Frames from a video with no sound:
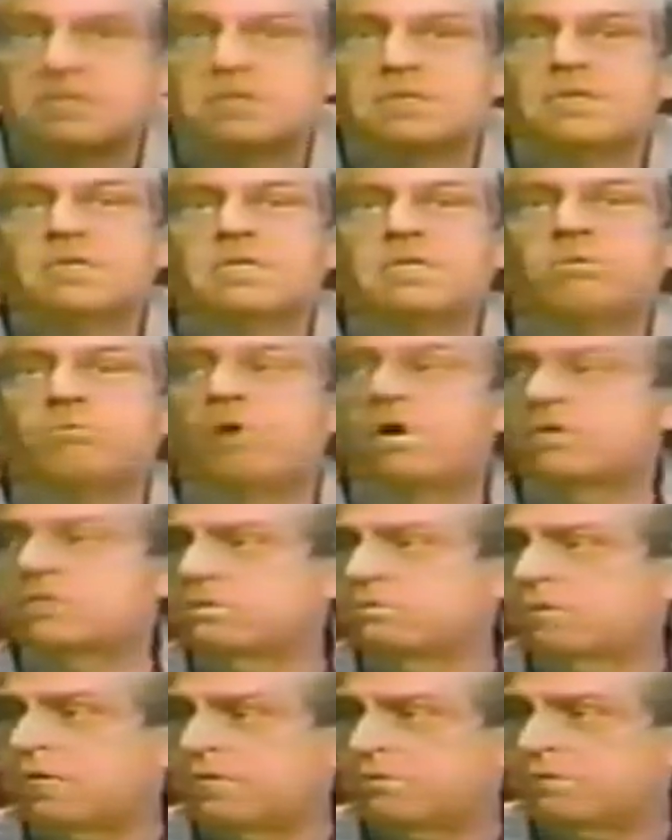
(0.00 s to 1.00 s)
They walked
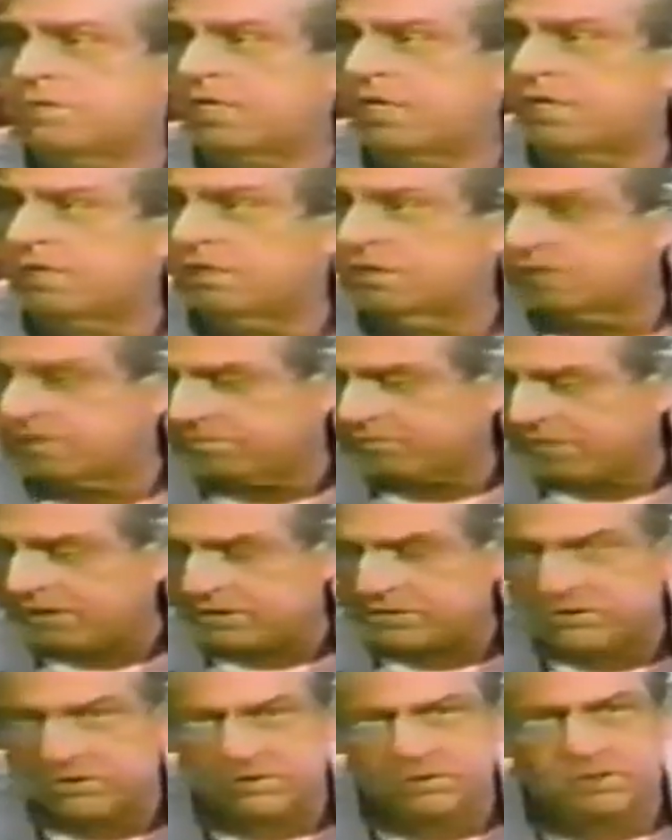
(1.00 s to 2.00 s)
away with egg on their
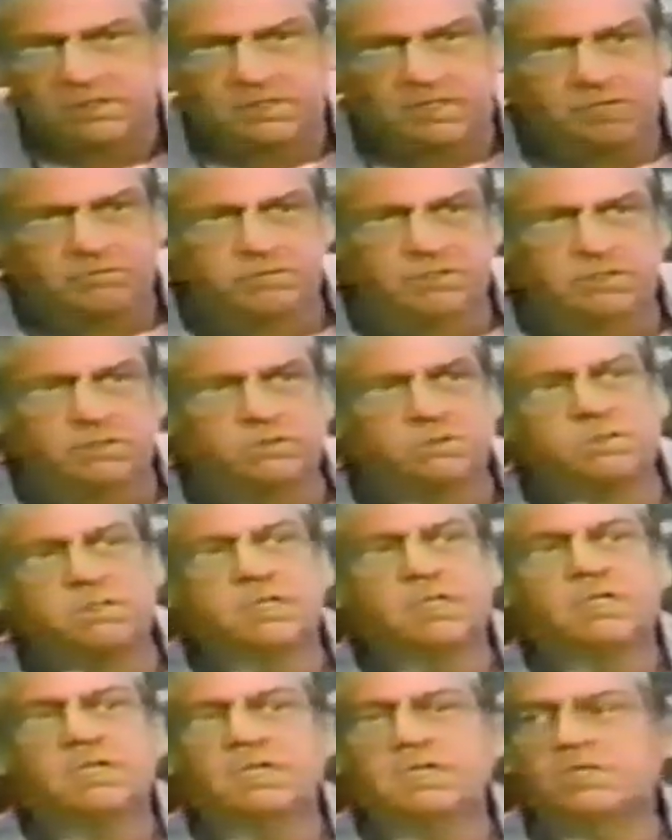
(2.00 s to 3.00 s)
faces, and David Duke
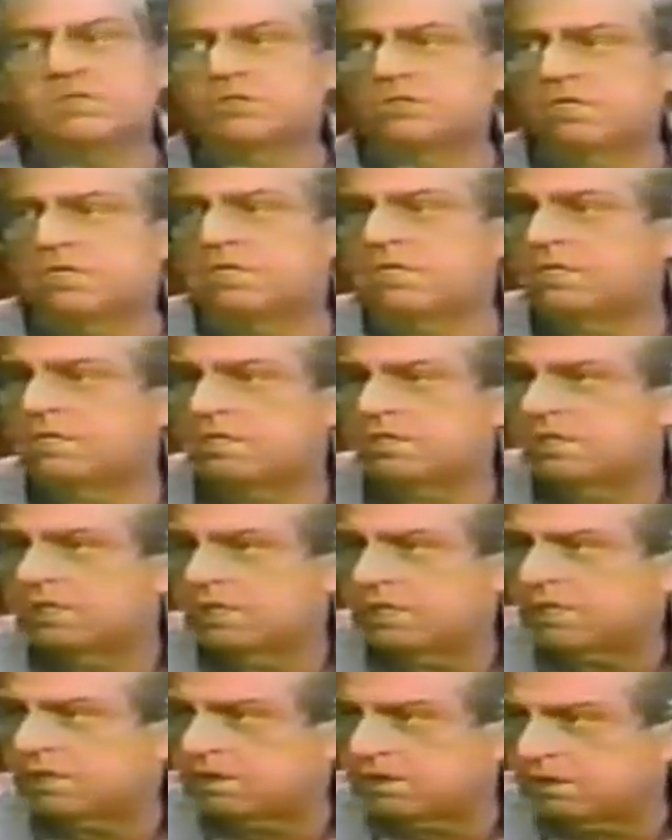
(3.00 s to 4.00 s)
is sitting
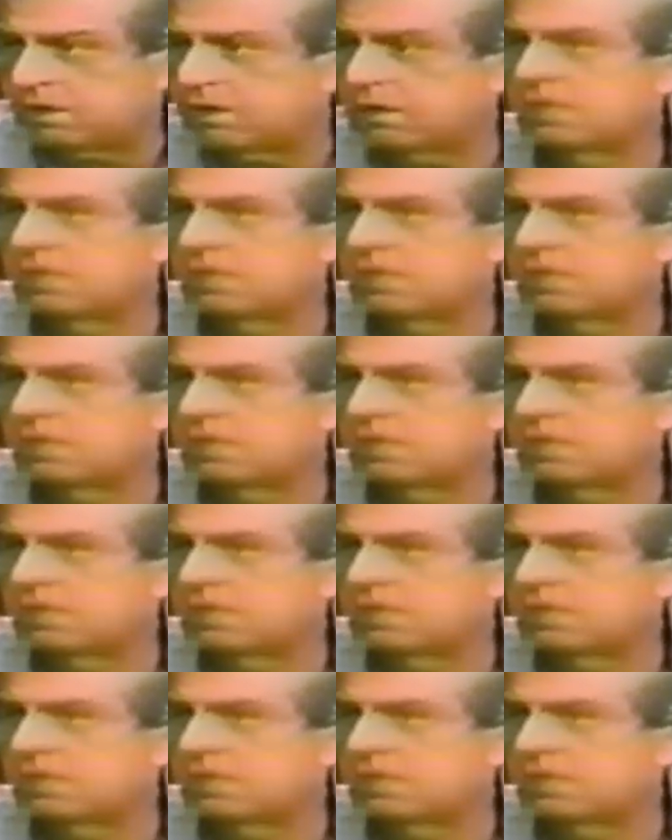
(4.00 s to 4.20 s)
in the